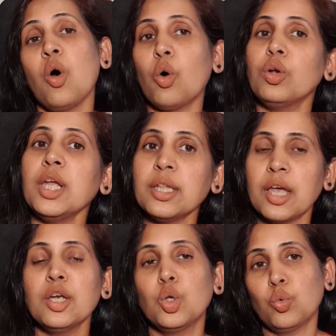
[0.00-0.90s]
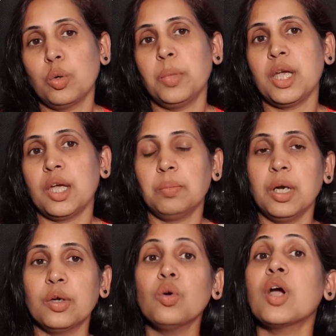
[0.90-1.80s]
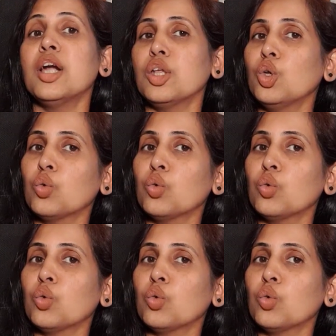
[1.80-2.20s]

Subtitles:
only then you would be able to continue